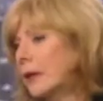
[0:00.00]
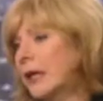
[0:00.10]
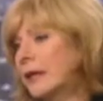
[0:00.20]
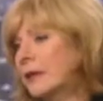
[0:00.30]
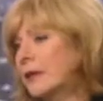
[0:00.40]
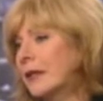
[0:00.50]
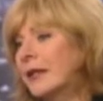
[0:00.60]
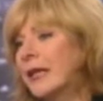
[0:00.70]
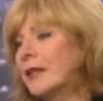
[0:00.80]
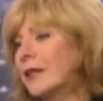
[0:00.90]
And
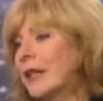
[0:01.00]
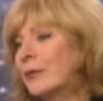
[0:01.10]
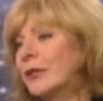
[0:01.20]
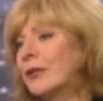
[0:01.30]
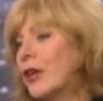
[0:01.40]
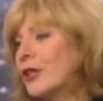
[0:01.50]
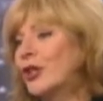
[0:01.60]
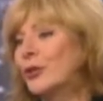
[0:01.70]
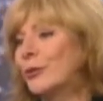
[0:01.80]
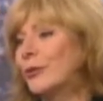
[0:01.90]
again, that was not
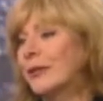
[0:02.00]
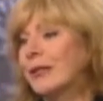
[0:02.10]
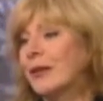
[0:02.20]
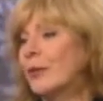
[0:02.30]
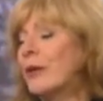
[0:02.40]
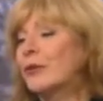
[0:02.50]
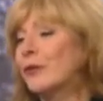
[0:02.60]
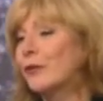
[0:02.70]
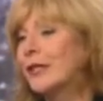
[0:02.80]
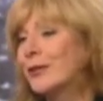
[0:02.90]
news. I was
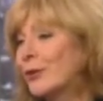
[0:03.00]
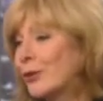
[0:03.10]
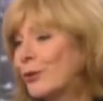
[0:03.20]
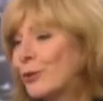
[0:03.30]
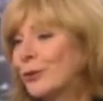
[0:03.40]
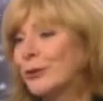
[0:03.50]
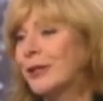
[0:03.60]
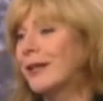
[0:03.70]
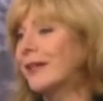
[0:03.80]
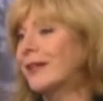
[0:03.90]
15 years old.
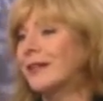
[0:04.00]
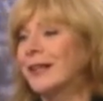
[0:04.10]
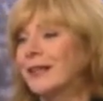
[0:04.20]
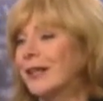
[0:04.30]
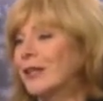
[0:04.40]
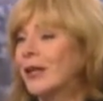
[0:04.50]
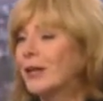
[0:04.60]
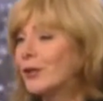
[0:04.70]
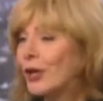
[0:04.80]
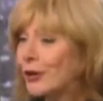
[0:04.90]

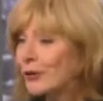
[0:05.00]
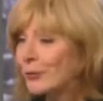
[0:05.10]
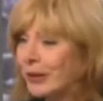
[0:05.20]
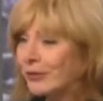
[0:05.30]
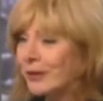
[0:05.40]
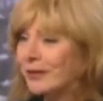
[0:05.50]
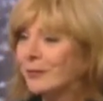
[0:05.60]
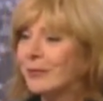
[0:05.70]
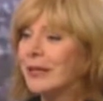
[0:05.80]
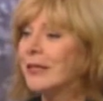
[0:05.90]
I talked about this
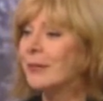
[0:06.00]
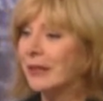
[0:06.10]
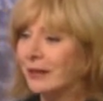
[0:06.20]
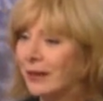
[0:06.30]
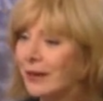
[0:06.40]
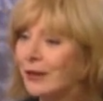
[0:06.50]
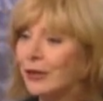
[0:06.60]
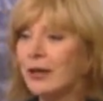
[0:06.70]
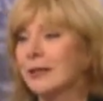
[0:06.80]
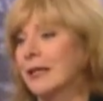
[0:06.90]
in many, many
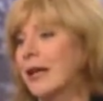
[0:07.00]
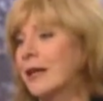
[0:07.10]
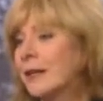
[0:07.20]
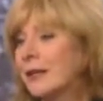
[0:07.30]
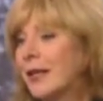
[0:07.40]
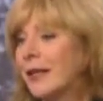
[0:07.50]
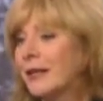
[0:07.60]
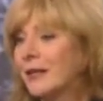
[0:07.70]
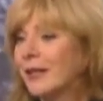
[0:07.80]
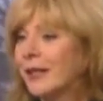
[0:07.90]
contexts.
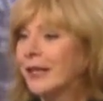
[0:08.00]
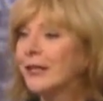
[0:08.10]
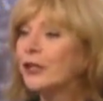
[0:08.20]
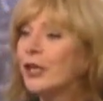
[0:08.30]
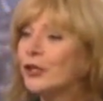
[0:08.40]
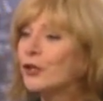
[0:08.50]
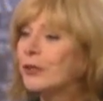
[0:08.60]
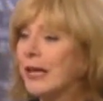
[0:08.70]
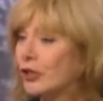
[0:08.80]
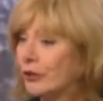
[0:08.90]
And it's not
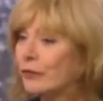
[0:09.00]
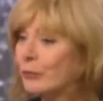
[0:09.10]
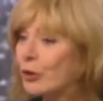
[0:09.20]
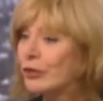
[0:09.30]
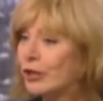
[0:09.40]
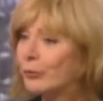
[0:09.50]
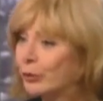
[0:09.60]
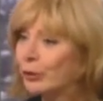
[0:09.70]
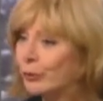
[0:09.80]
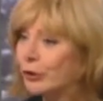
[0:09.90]
news, actually, for most of the
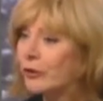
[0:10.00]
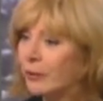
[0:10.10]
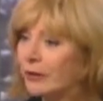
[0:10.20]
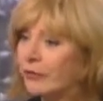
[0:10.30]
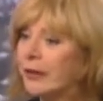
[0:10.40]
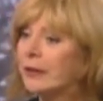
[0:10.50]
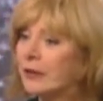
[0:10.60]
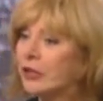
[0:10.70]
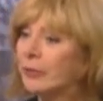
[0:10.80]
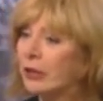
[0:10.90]
boomers, quite
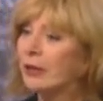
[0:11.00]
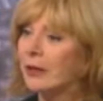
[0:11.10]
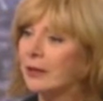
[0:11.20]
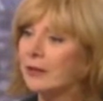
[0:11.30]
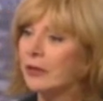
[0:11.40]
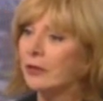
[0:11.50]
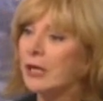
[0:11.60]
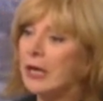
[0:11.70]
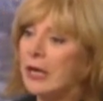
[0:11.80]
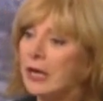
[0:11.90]
frankly, to be honest. So
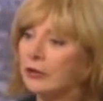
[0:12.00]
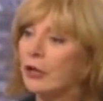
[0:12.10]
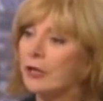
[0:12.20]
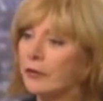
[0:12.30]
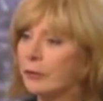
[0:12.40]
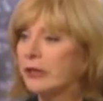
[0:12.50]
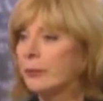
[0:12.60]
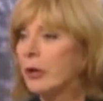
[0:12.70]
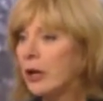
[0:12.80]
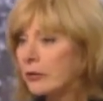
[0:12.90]
a lot of it was
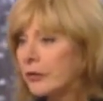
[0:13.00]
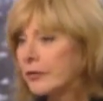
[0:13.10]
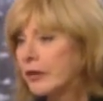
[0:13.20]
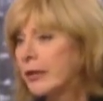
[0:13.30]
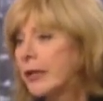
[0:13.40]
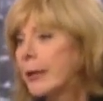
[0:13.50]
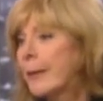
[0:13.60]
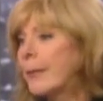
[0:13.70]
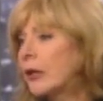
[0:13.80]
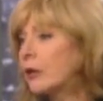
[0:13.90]
hypocrisy,
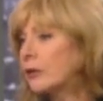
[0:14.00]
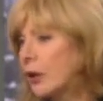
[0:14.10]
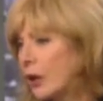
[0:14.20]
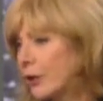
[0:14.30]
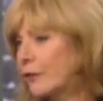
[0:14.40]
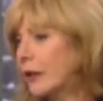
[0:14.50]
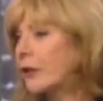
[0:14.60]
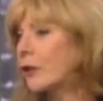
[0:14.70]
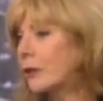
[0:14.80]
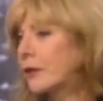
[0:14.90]
but a lot of
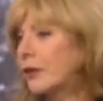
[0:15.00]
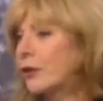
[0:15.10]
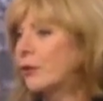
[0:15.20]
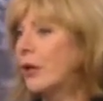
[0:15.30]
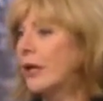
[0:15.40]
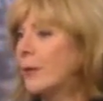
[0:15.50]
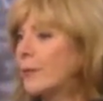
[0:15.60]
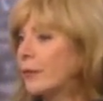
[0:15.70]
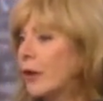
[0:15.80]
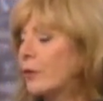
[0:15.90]
it
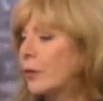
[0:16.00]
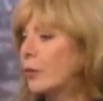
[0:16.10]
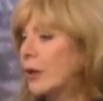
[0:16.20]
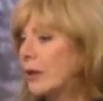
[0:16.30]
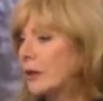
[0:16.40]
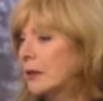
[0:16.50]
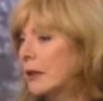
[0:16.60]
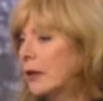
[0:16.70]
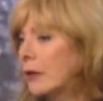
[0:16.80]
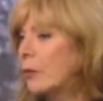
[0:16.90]
also was
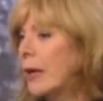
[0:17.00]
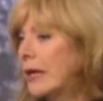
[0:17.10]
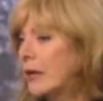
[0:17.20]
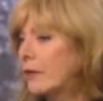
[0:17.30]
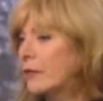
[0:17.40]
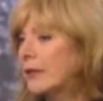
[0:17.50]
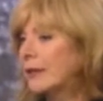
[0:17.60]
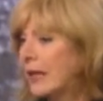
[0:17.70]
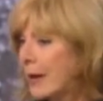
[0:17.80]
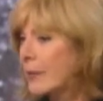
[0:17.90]
a way of
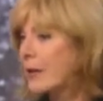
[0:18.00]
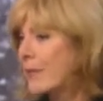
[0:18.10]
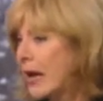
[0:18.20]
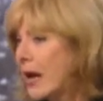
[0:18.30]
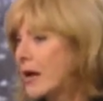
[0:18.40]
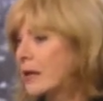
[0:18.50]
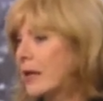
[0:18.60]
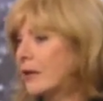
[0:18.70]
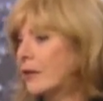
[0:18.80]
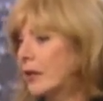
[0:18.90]
slapping back,
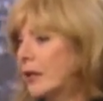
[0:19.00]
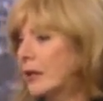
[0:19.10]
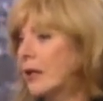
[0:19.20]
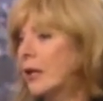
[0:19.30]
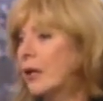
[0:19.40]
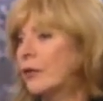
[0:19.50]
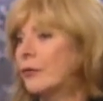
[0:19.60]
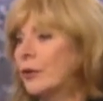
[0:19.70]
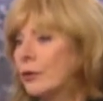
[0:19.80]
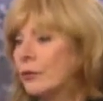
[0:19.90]
I think,
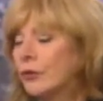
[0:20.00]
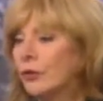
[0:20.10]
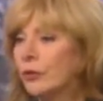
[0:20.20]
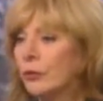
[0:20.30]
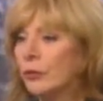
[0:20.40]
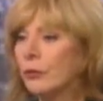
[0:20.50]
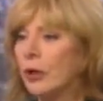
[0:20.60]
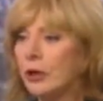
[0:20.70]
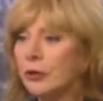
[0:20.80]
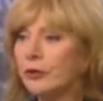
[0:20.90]
those who
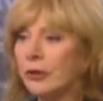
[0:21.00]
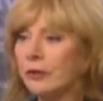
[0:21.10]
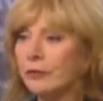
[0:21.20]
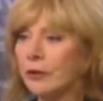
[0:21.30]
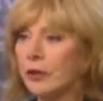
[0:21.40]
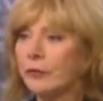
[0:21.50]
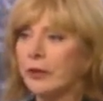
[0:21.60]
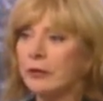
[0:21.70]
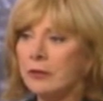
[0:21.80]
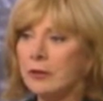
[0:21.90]
are drug involved
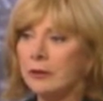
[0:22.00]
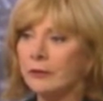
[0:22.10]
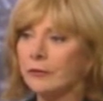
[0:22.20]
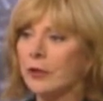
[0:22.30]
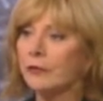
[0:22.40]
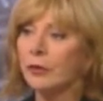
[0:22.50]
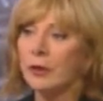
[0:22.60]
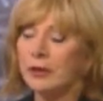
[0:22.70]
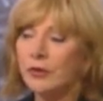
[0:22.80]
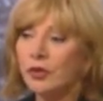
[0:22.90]
or alcohol involved, who
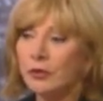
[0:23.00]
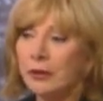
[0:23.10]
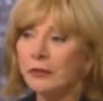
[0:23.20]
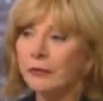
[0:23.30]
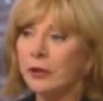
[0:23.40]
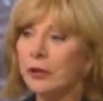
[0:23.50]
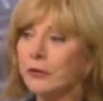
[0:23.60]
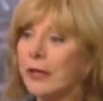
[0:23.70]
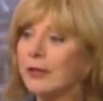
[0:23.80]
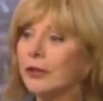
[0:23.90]
are street
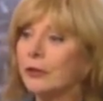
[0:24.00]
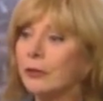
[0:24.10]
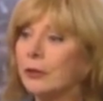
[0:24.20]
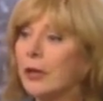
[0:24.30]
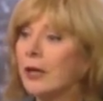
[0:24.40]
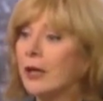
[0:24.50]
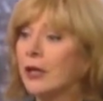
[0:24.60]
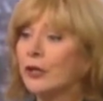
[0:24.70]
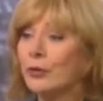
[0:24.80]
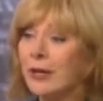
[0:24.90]
involved, and who
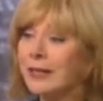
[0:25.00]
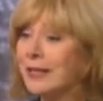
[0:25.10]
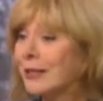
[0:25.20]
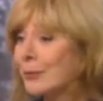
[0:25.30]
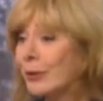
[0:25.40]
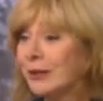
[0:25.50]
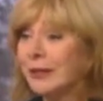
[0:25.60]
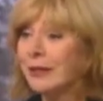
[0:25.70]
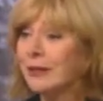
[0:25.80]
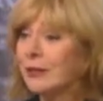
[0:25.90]
are trying
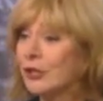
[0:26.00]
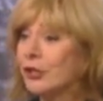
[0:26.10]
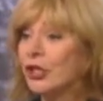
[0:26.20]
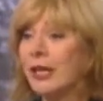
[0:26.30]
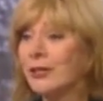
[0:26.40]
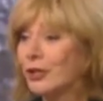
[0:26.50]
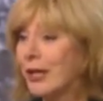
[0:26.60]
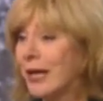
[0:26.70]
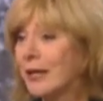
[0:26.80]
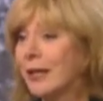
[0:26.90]
desperately to change
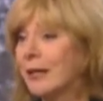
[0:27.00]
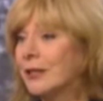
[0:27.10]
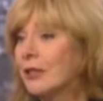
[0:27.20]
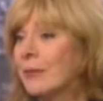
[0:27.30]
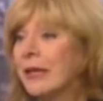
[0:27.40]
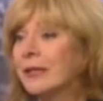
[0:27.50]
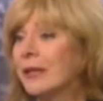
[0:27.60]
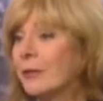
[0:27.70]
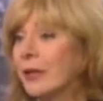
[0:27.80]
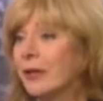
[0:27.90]
that and to make
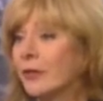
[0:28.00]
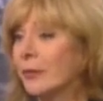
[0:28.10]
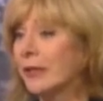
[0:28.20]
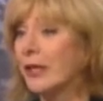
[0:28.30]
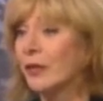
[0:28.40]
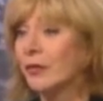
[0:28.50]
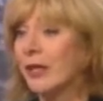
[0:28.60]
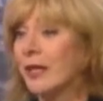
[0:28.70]
something of themselves.